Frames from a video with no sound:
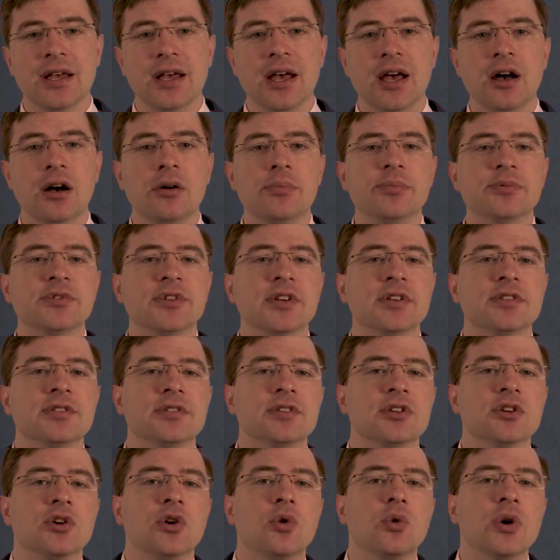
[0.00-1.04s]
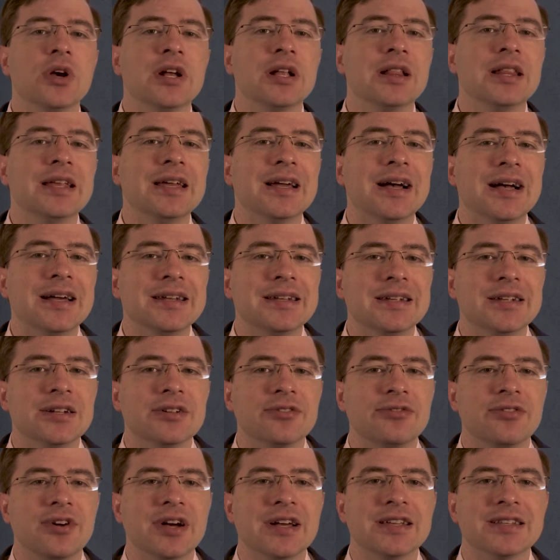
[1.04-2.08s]
helps us to quickly
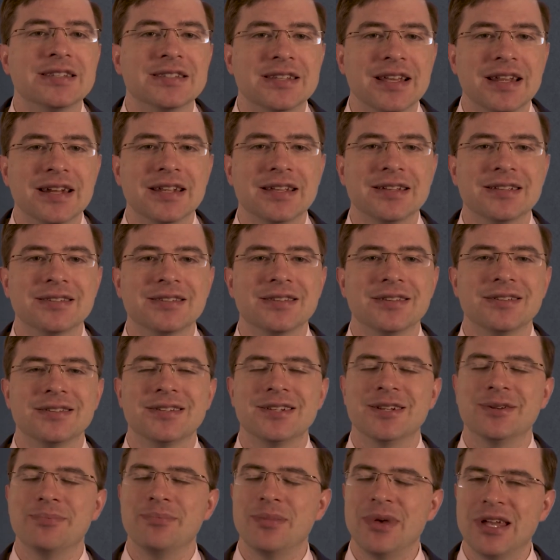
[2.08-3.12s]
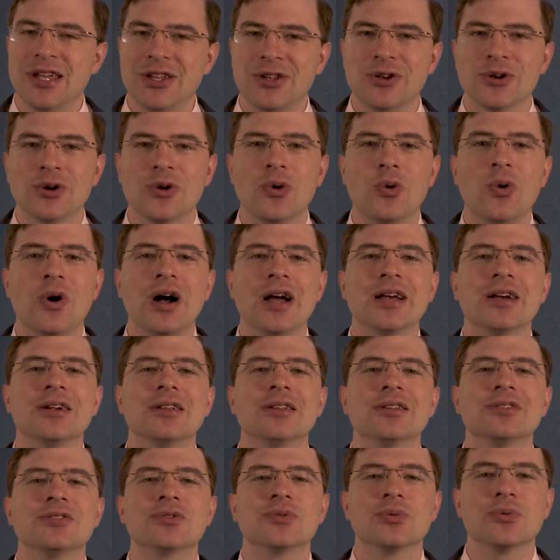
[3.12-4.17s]
identify settings to make your
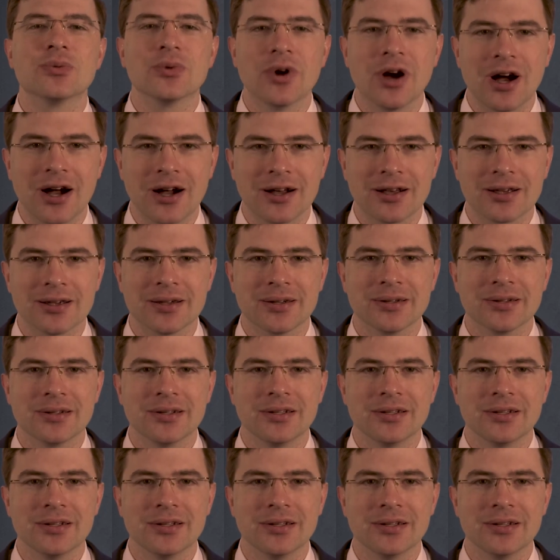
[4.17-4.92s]
wireless rock.